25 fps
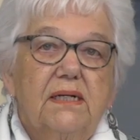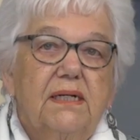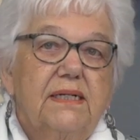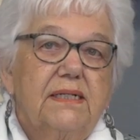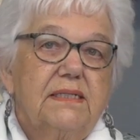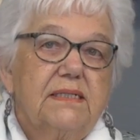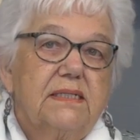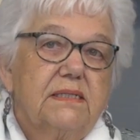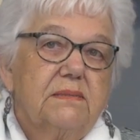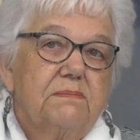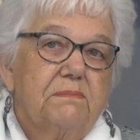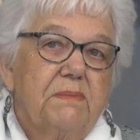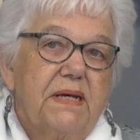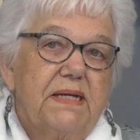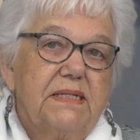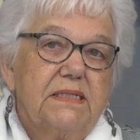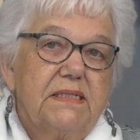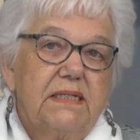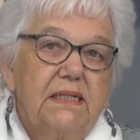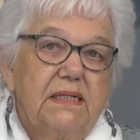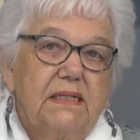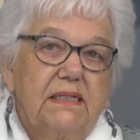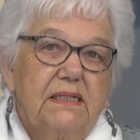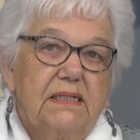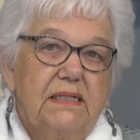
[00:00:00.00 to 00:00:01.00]
It's
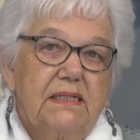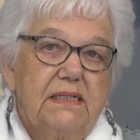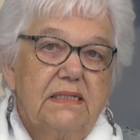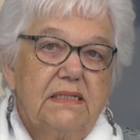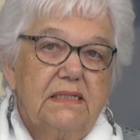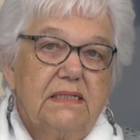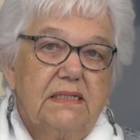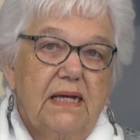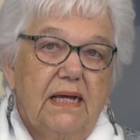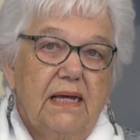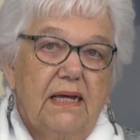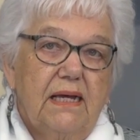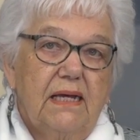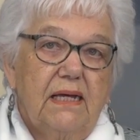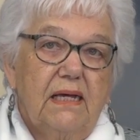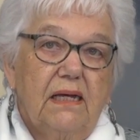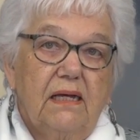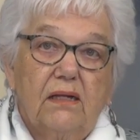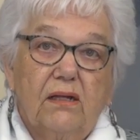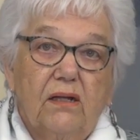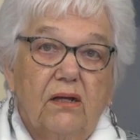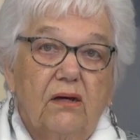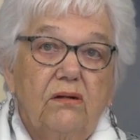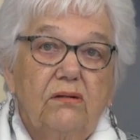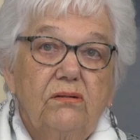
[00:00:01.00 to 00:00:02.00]
basically say
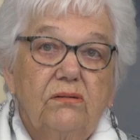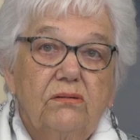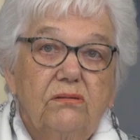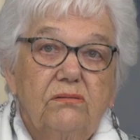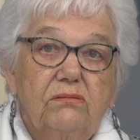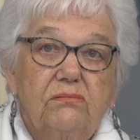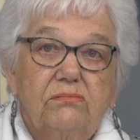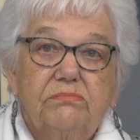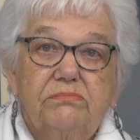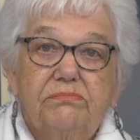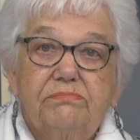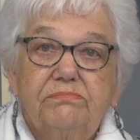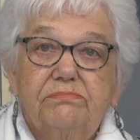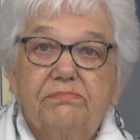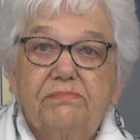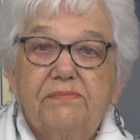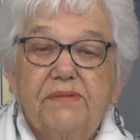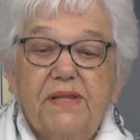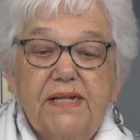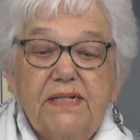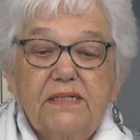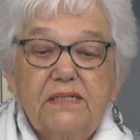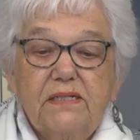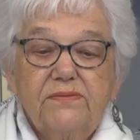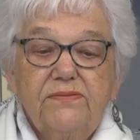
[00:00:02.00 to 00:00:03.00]
hello,
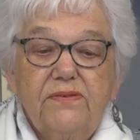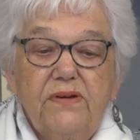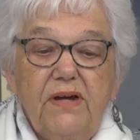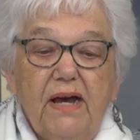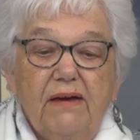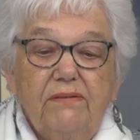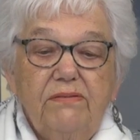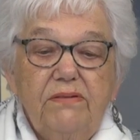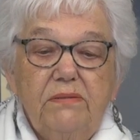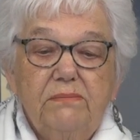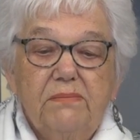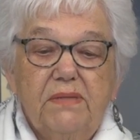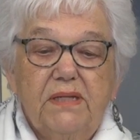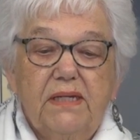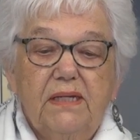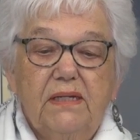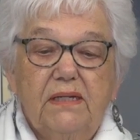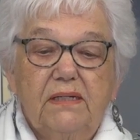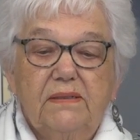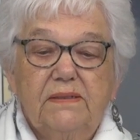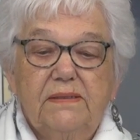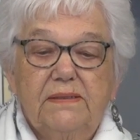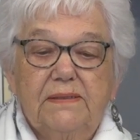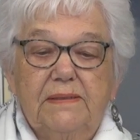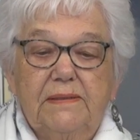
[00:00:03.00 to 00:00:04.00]
thanks for having me,
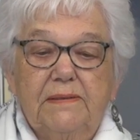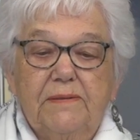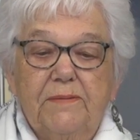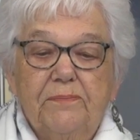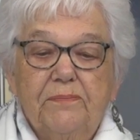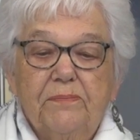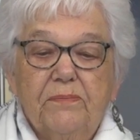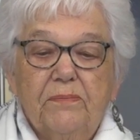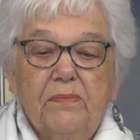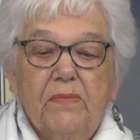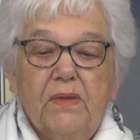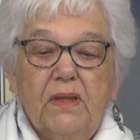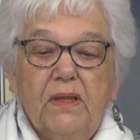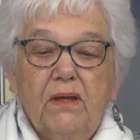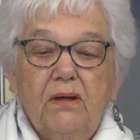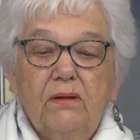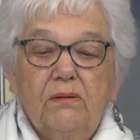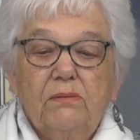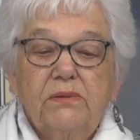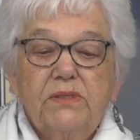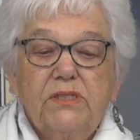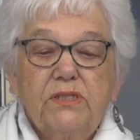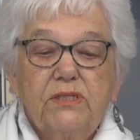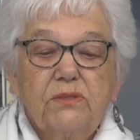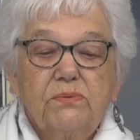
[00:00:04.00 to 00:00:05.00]

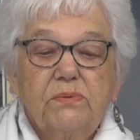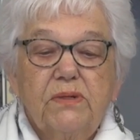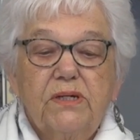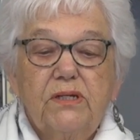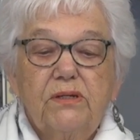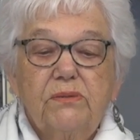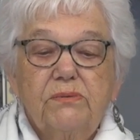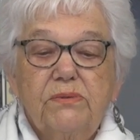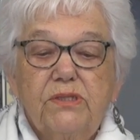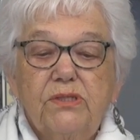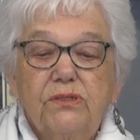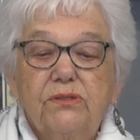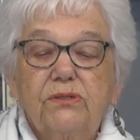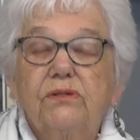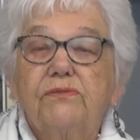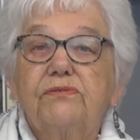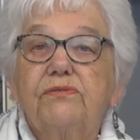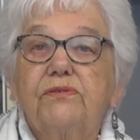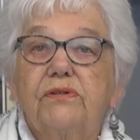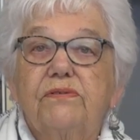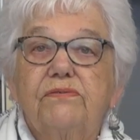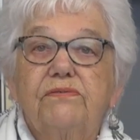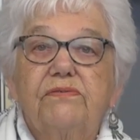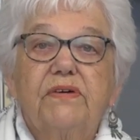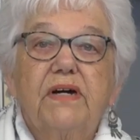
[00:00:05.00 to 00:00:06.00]
which is what you would do if
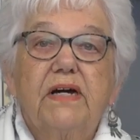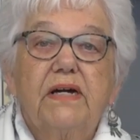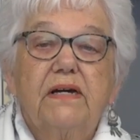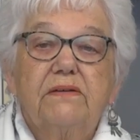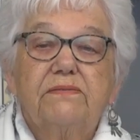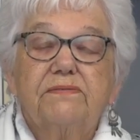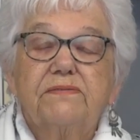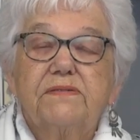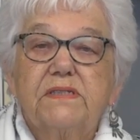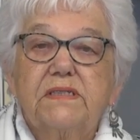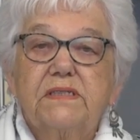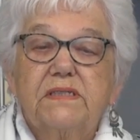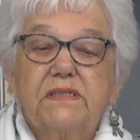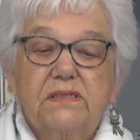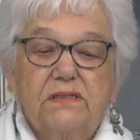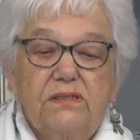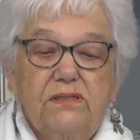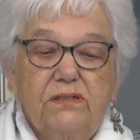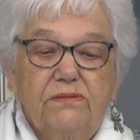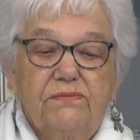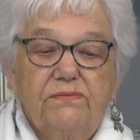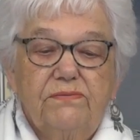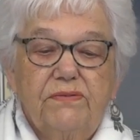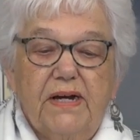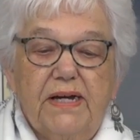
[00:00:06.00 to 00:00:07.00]
you
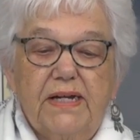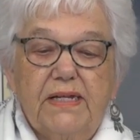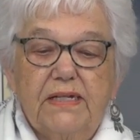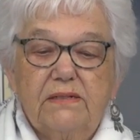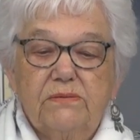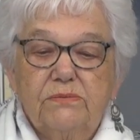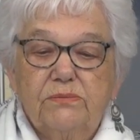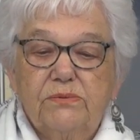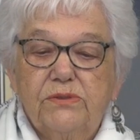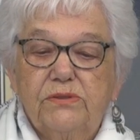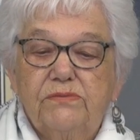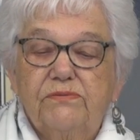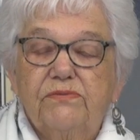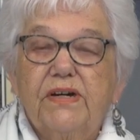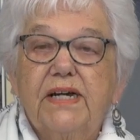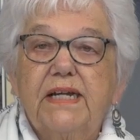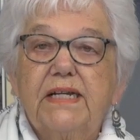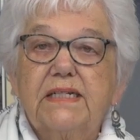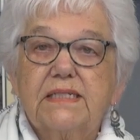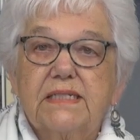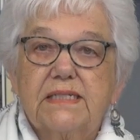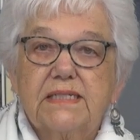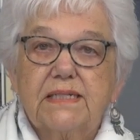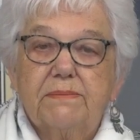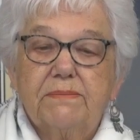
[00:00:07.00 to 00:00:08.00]
were
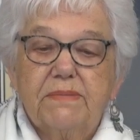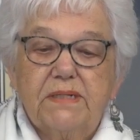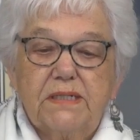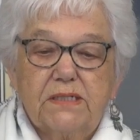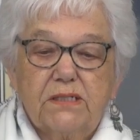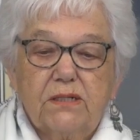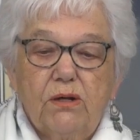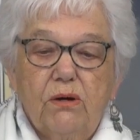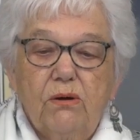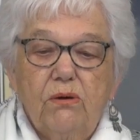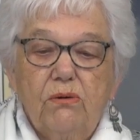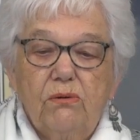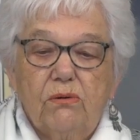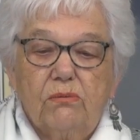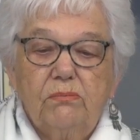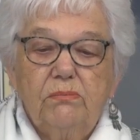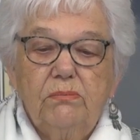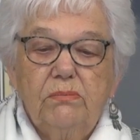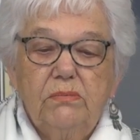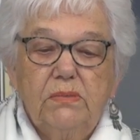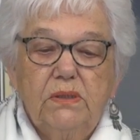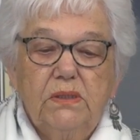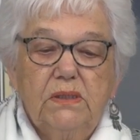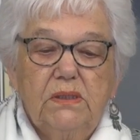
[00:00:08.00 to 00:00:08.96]
invited to somebody's home.